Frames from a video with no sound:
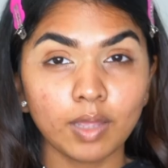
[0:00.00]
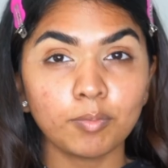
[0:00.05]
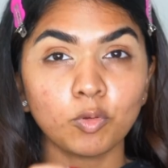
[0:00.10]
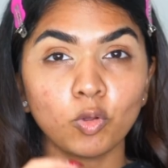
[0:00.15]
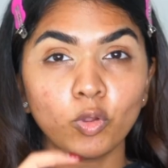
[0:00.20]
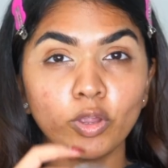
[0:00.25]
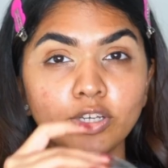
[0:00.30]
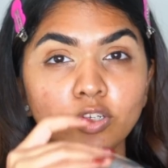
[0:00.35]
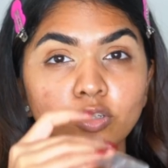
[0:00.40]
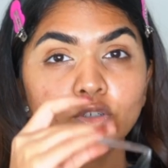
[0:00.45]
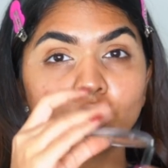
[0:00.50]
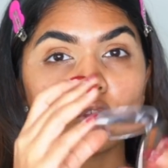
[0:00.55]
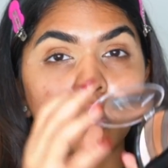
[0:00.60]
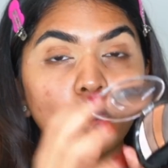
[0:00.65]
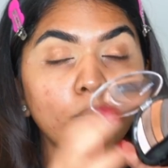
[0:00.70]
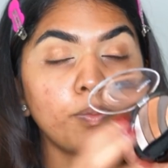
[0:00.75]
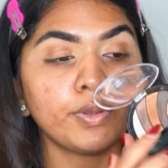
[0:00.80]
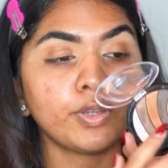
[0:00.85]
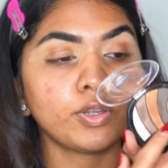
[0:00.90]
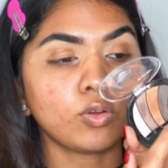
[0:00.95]
going to
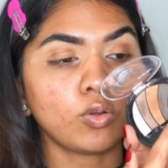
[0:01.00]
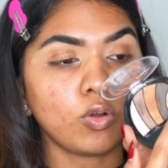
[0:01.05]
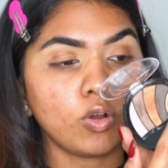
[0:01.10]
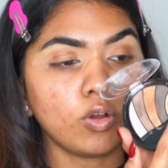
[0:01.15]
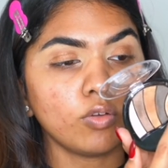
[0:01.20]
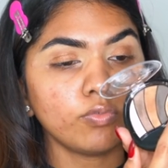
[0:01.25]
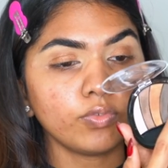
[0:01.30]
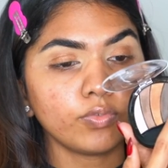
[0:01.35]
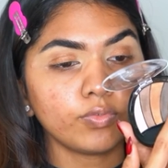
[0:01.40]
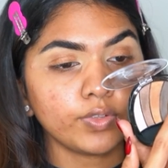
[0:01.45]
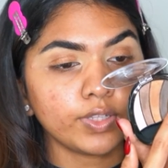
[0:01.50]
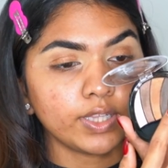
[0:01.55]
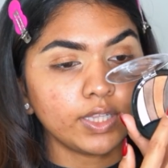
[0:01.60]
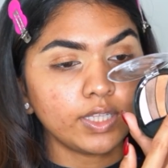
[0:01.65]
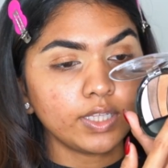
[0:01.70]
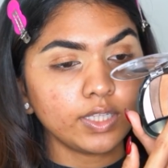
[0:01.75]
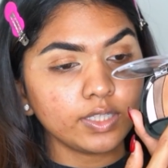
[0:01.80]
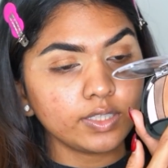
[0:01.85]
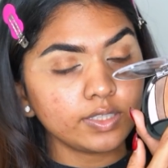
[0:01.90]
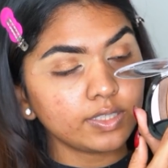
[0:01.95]
top it off with
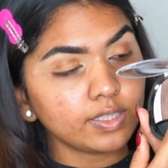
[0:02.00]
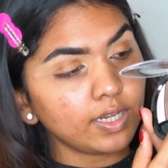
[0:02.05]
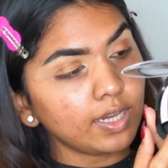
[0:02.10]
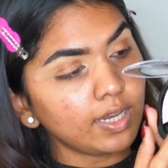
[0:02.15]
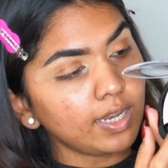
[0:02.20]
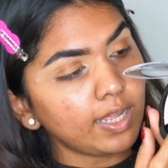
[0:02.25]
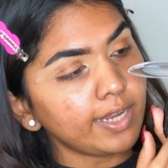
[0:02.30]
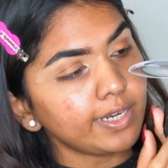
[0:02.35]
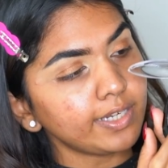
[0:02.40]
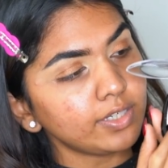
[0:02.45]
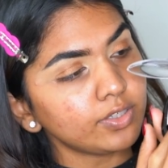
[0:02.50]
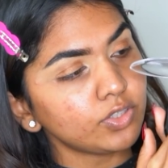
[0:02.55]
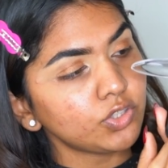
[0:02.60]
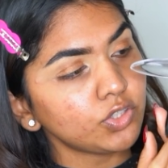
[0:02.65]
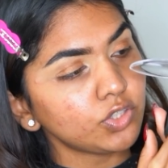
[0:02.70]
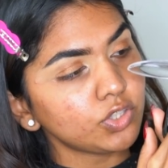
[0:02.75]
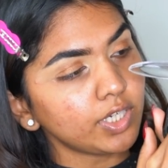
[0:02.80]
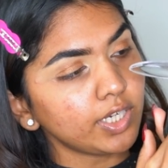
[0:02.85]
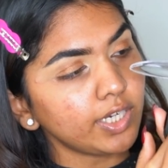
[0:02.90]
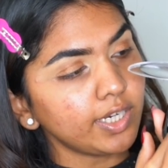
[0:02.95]
this lighter
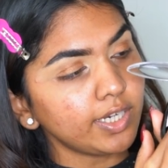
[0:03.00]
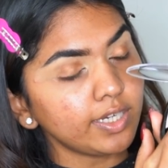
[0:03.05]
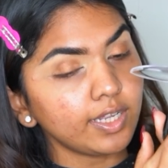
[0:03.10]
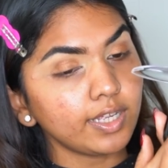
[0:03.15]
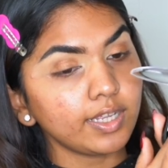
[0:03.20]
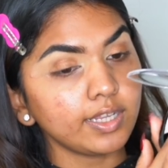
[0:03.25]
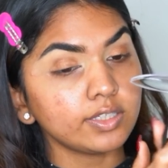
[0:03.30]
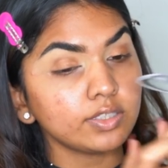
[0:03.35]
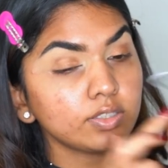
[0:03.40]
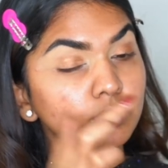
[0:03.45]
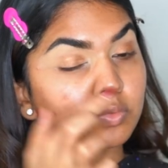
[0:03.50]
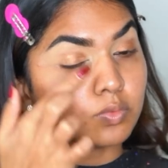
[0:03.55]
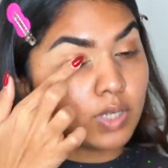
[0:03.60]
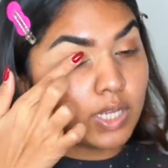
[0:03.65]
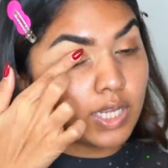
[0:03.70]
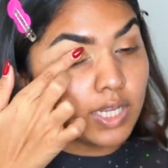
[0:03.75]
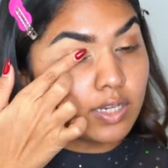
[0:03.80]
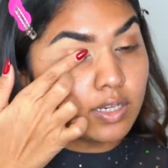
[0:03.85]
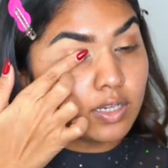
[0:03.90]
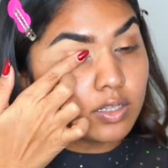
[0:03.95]
shade as
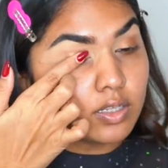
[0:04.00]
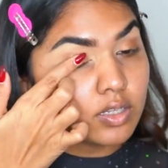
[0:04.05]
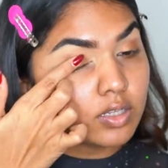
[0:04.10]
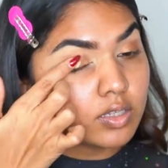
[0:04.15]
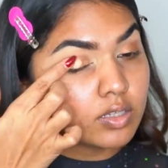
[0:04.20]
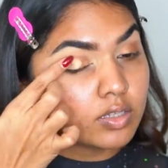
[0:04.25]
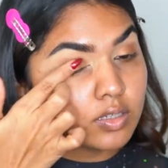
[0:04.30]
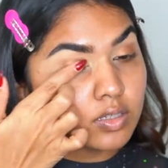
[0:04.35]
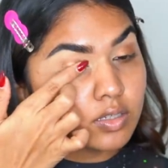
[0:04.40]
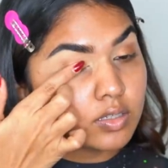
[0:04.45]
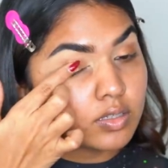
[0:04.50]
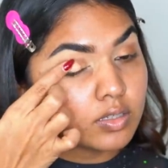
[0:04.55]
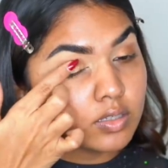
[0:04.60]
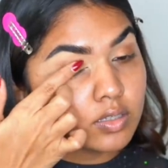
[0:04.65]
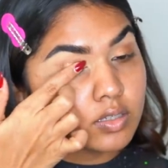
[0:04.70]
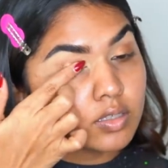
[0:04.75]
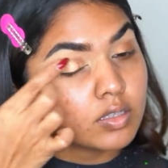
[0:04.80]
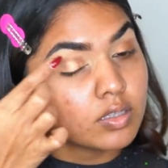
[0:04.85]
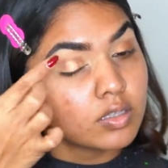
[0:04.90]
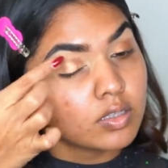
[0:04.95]
well
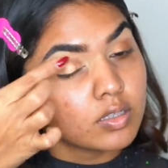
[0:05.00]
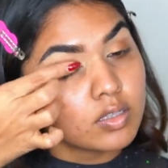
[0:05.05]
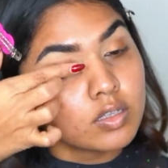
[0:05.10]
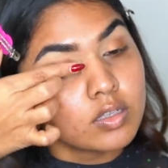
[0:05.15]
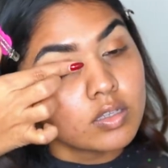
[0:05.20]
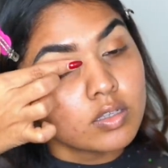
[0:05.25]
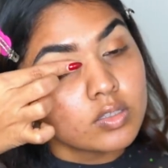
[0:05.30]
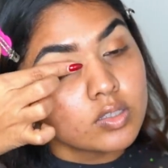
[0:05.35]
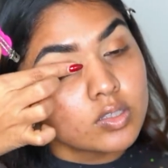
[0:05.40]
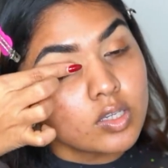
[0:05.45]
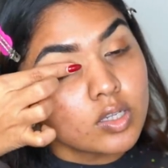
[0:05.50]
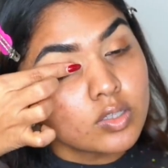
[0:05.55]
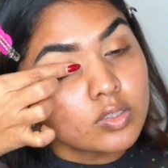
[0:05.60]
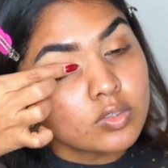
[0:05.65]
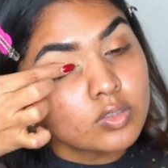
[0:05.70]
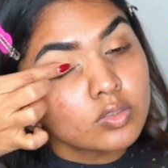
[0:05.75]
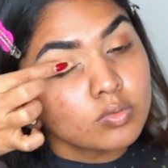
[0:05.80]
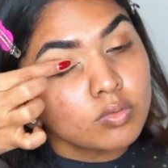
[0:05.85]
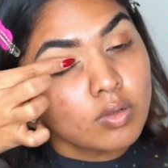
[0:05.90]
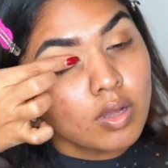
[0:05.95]

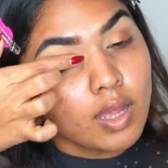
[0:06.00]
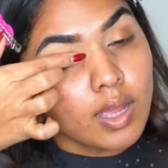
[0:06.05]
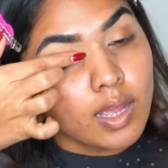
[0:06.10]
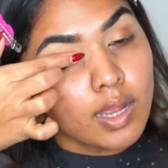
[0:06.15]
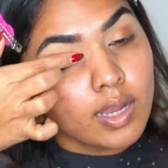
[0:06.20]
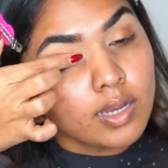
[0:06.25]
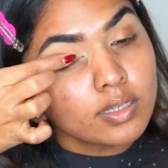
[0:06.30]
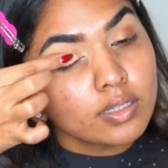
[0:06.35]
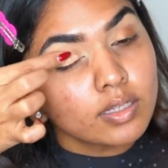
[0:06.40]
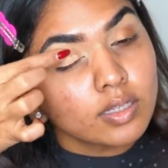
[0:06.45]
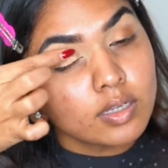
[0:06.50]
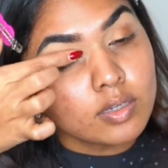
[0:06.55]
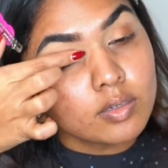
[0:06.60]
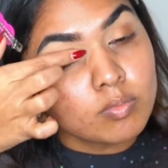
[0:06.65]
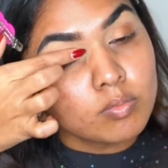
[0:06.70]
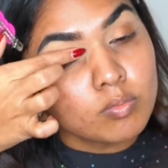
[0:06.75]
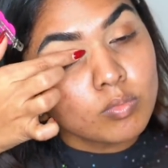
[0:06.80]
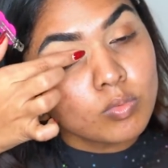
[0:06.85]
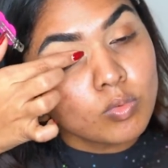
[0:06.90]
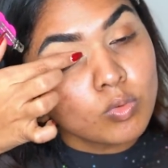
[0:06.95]
just to add
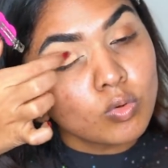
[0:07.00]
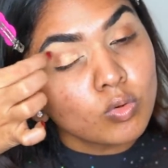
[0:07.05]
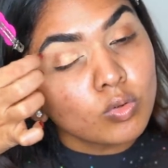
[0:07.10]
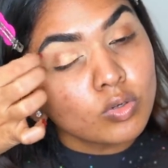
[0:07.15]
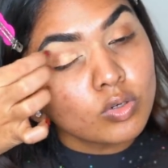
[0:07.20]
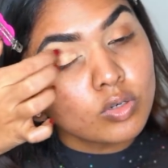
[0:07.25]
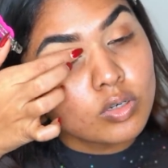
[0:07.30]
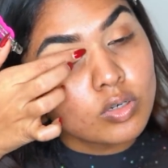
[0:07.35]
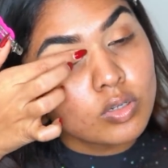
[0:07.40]
that more